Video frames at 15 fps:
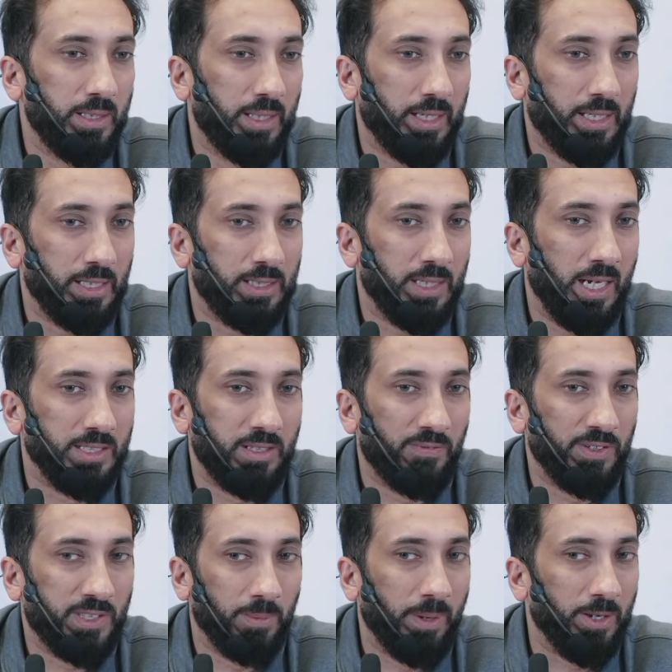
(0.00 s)
like as if
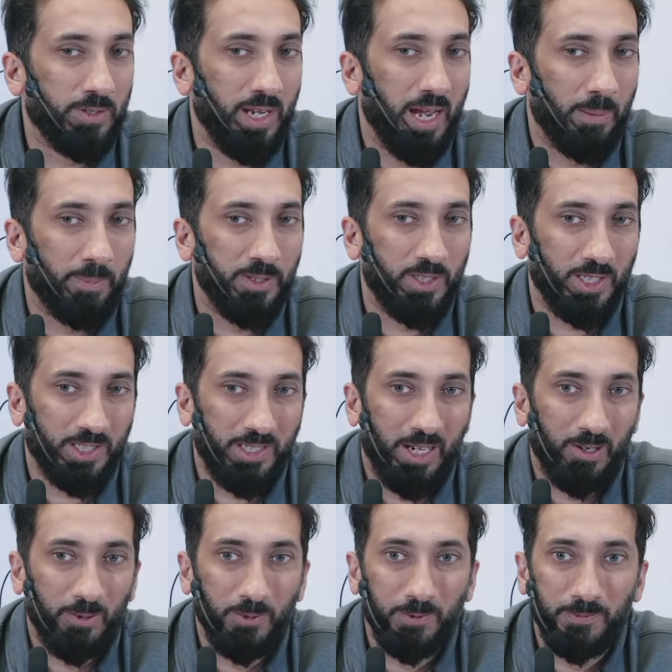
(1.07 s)
it's about to happen just now.